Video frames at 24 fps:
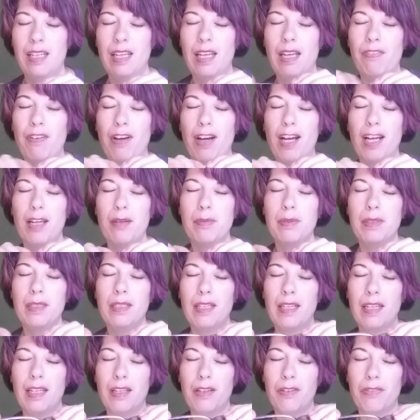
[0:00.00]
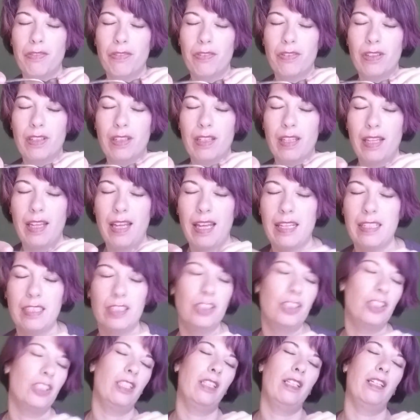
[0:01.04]
if I believe that the
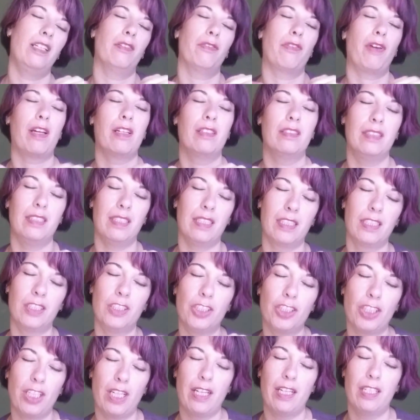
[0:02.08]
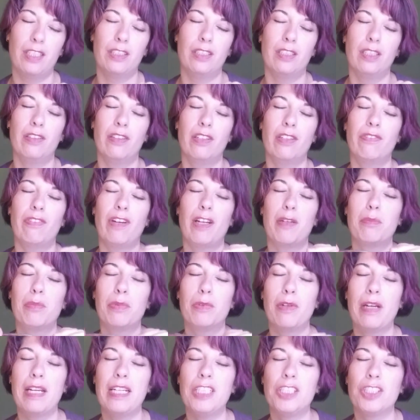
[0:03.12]
energy around it can change, that the
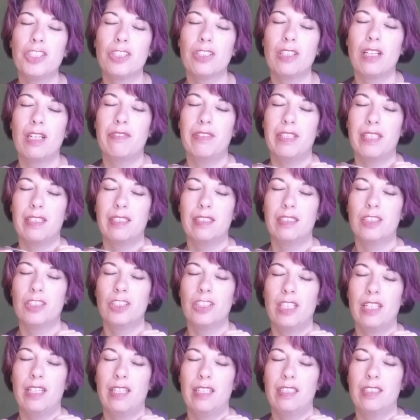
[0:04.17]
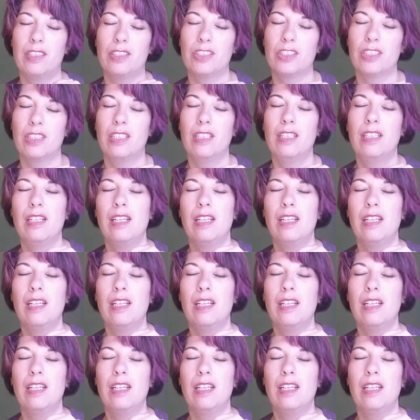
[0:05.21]
vibration of it can change,